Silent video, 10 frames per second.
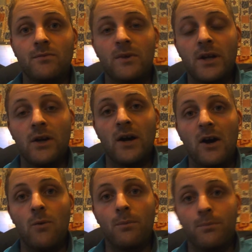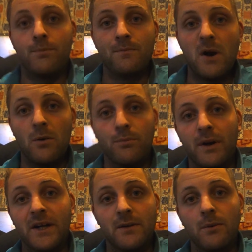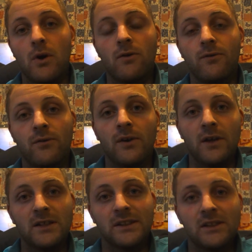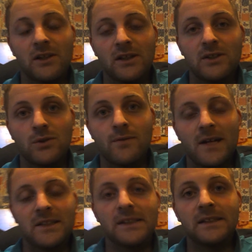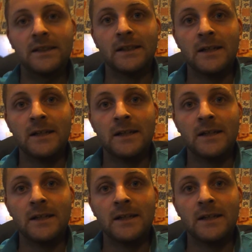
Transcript: you know, help help break them off as it's like a sort of acid.